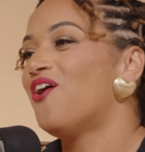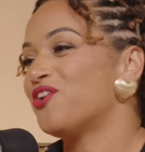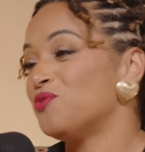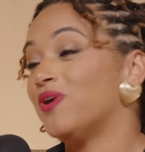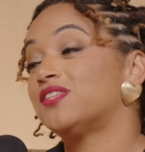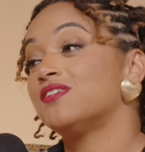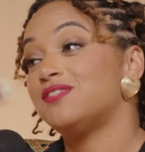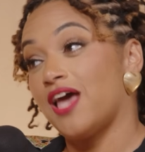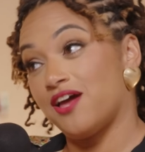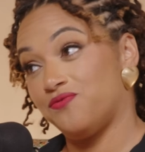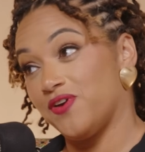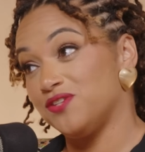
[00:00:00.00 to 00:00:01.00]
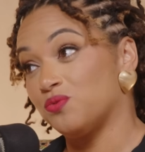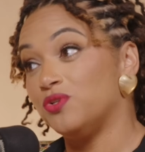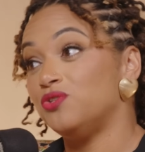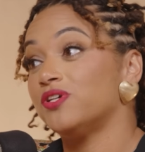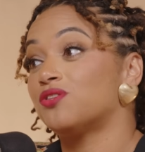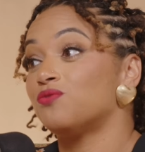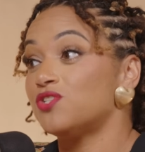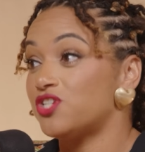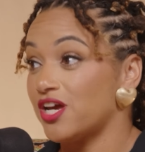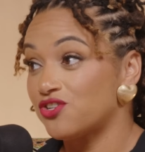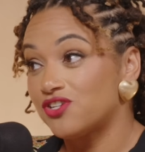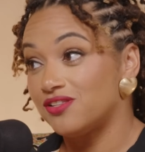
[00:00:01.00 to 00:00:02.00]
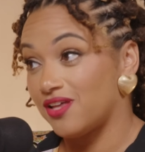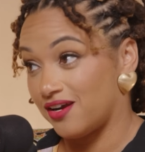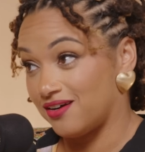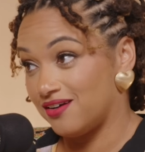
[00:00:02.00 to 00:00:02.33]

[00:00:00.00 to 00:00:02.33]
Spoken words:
Or you want the sad face when you get the rejection letter?